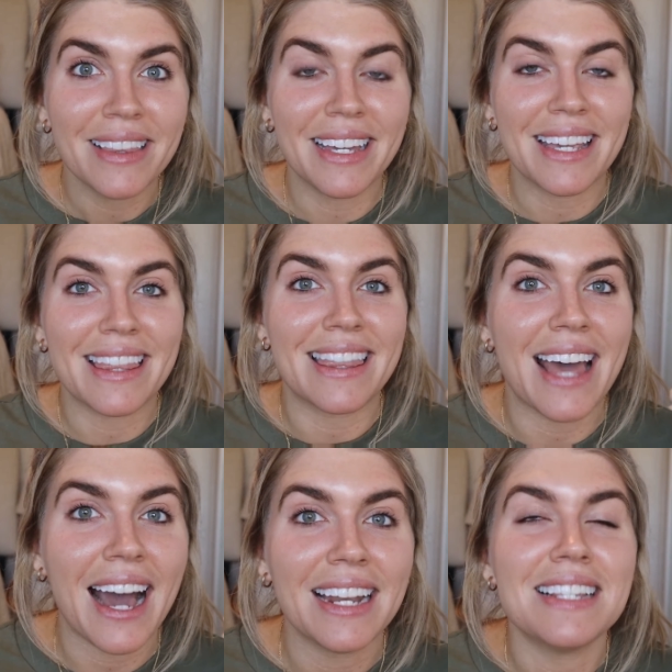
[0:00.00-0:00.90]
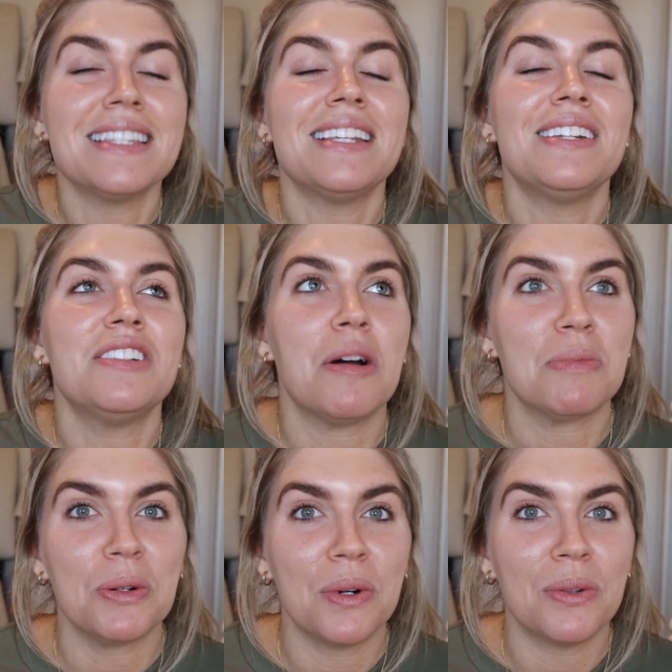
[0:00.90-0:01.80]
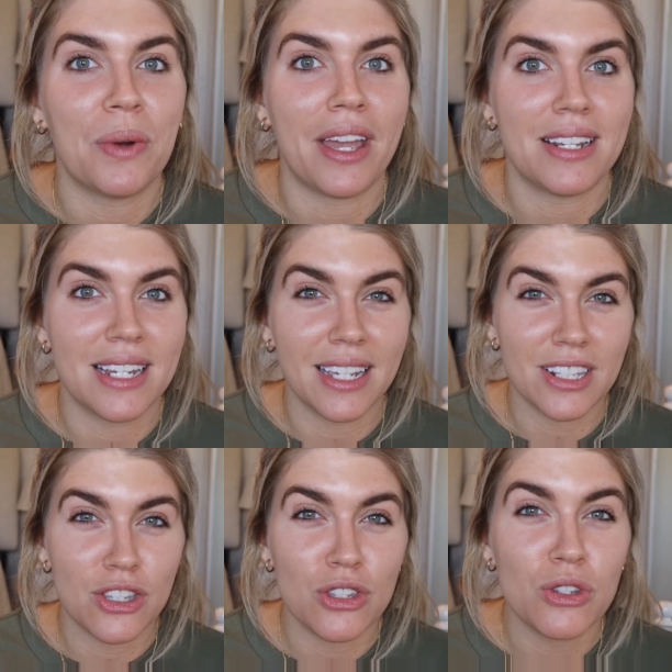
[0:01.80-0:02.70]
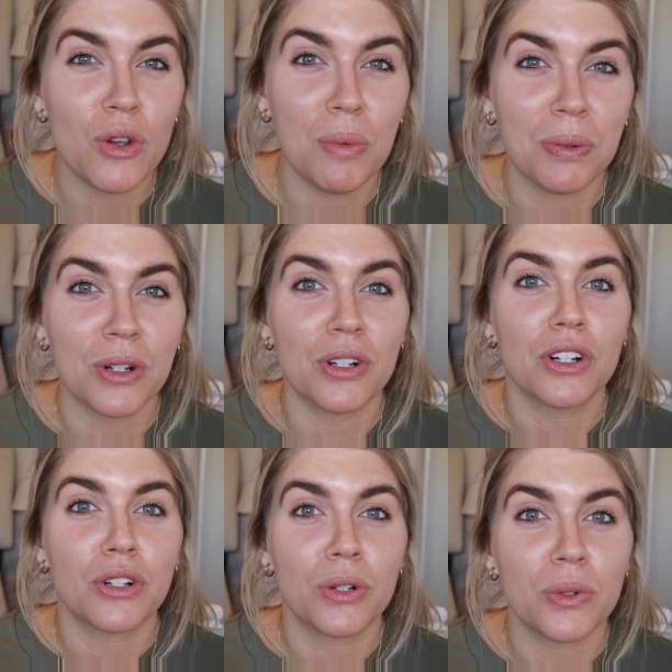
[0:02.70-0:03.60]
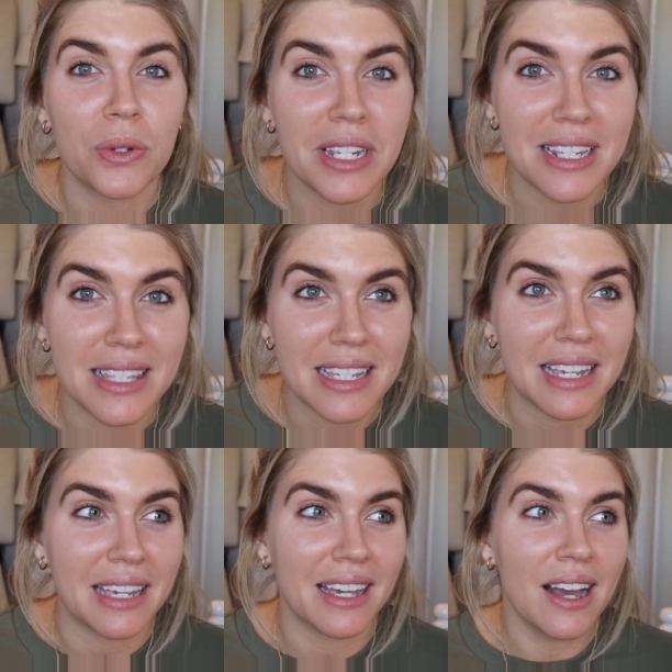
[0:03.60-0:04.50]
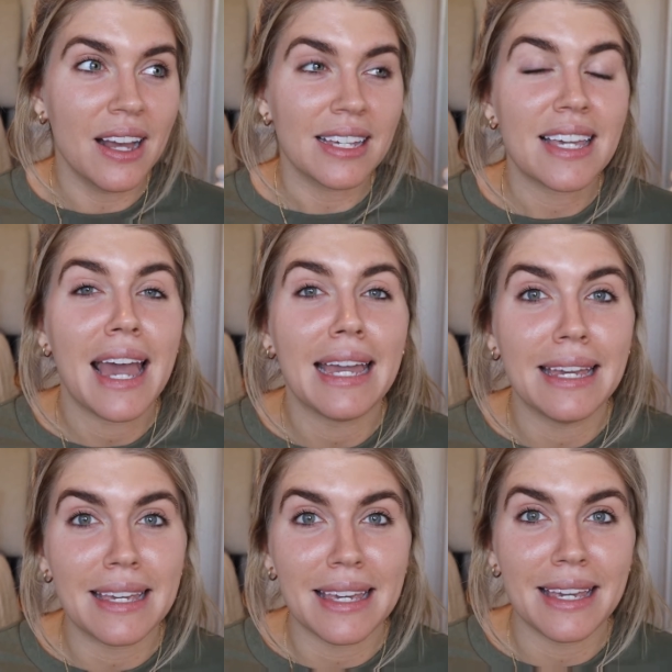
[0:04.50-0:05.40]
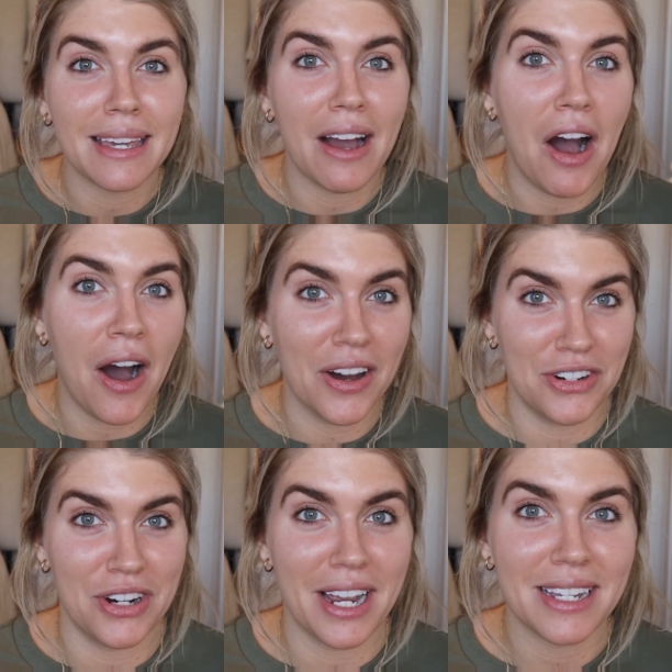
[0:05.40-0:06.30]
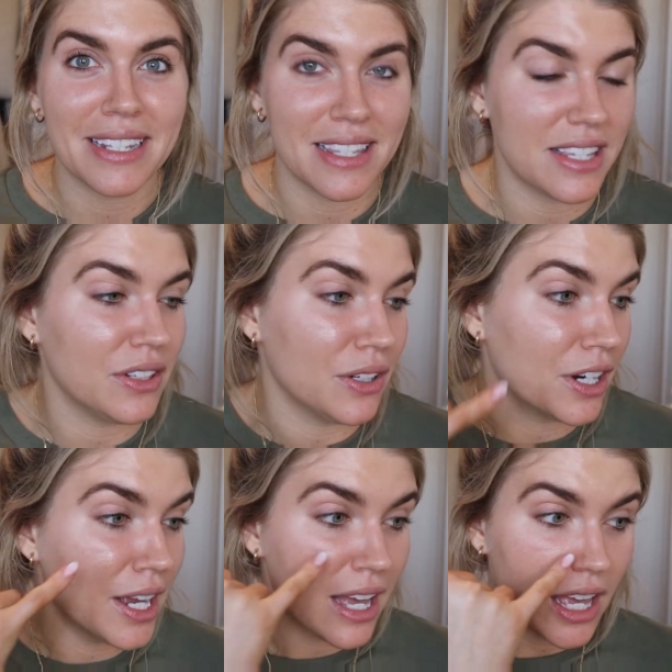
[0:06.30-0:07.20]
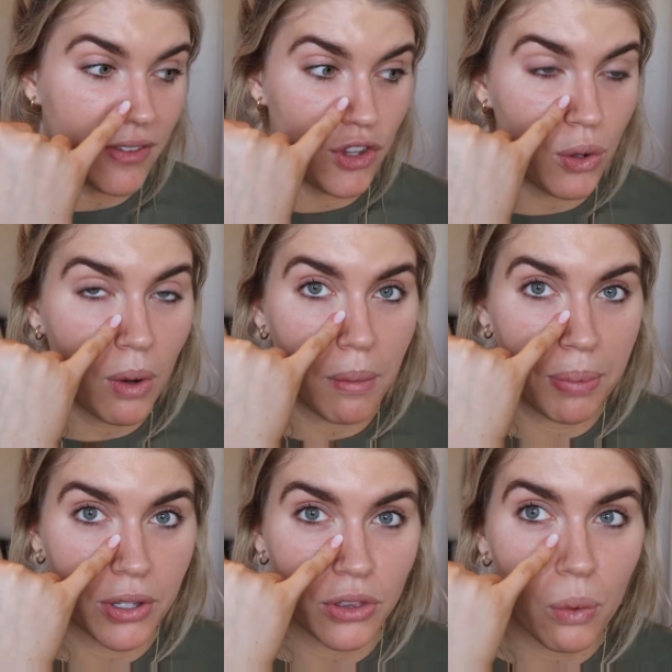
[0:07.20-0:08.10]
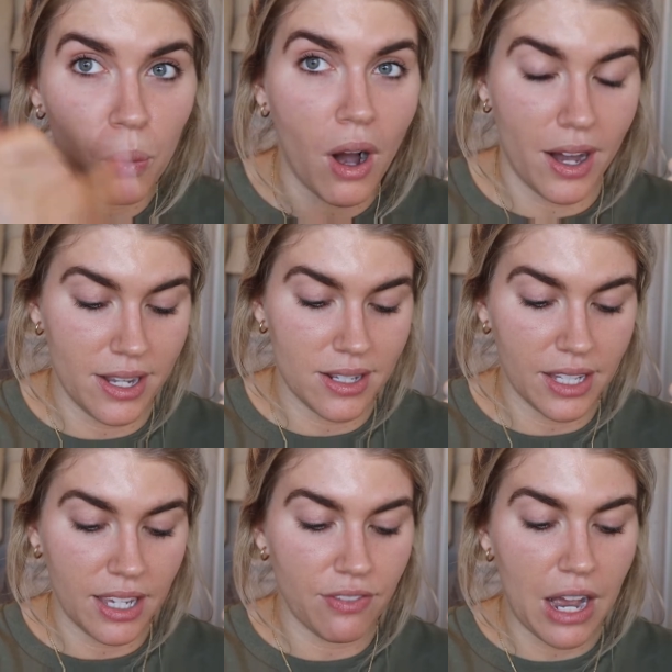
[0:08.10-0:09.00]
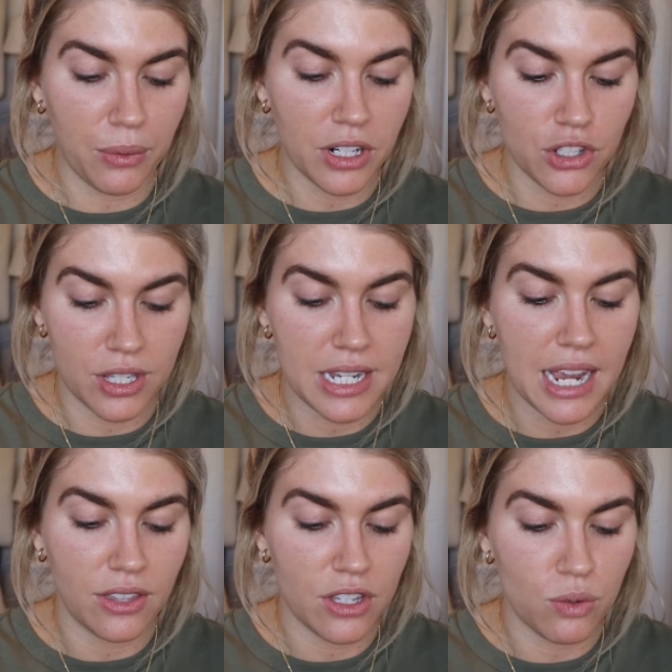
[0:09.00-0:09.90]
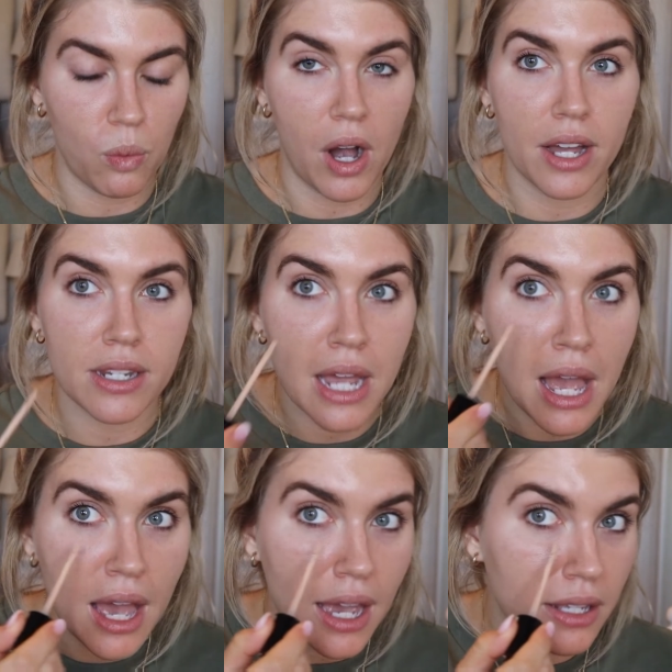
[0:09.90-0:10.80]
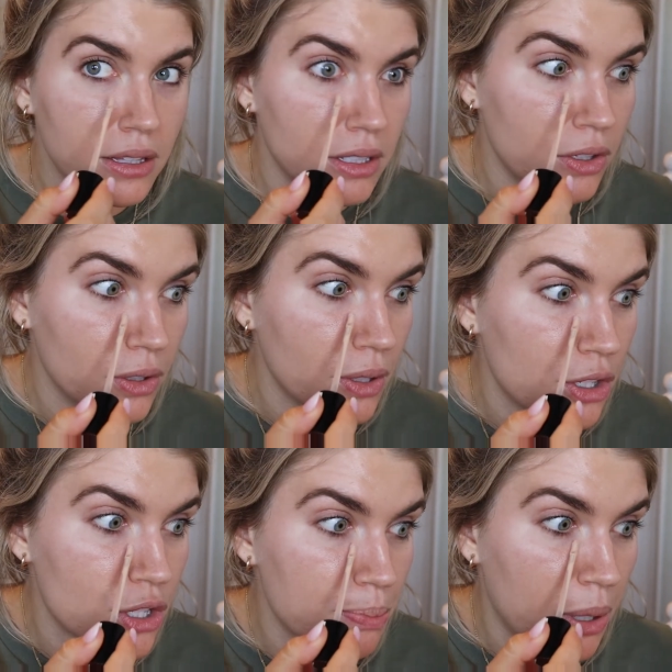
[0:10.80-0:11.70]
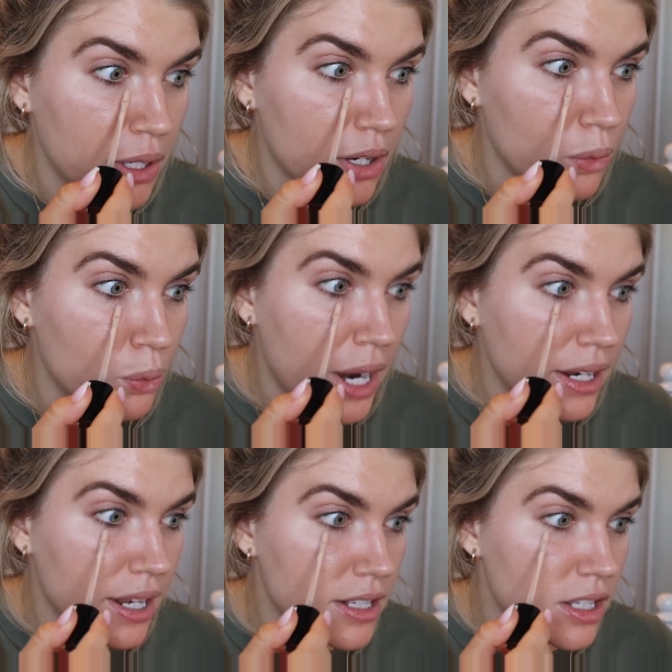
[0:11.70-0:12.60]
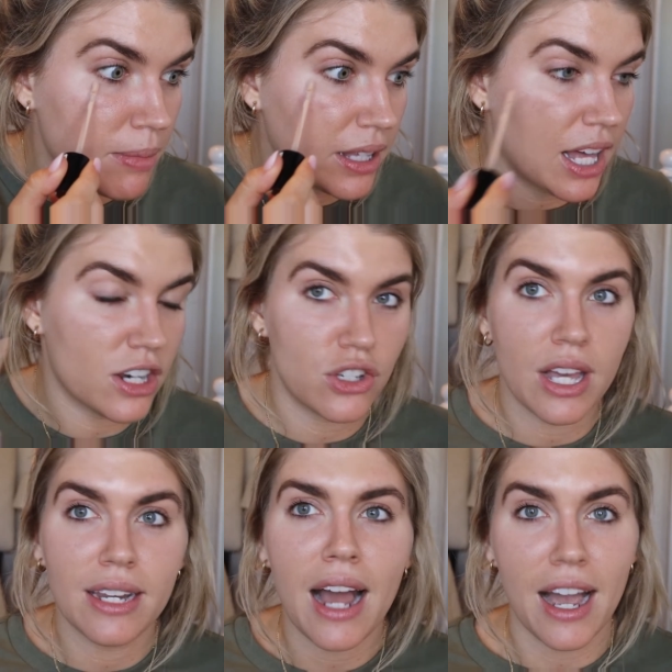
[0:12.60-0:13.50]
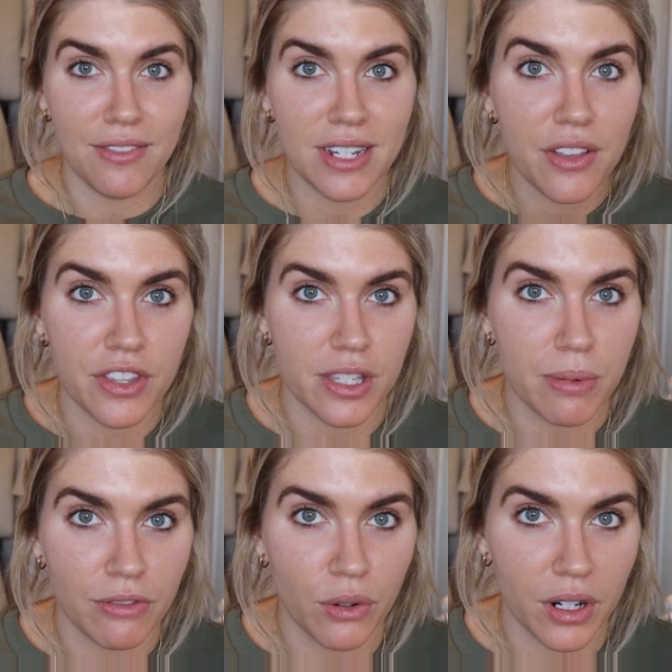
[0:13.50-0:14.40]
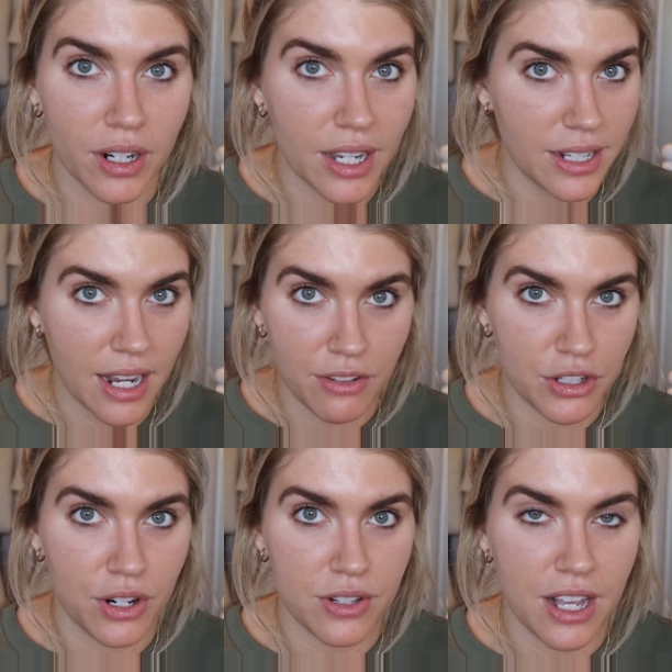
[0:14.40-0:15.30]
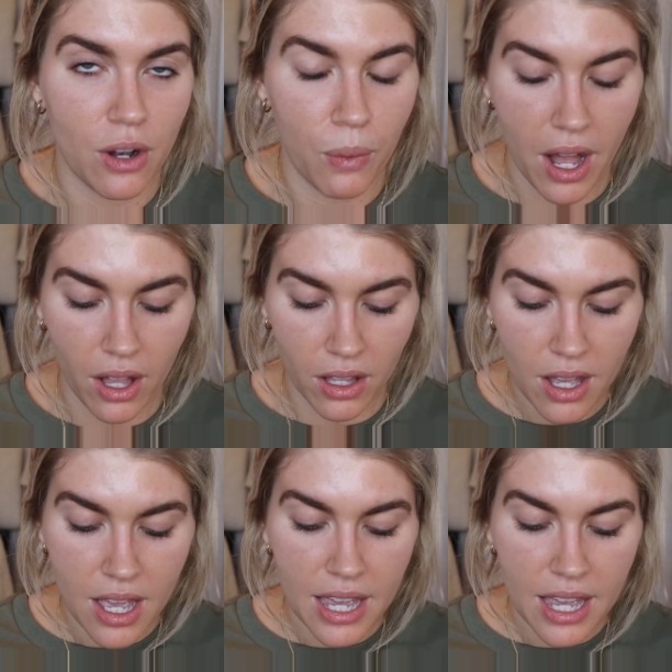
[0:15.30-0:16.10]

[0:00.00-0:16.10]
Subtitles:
Like, that is the number one way to get super creasy, cakey under eye concealer. If you put the wand, like if I were to just take this wand and literally just put it right next to my lash line, I've done this before, it never turns out well.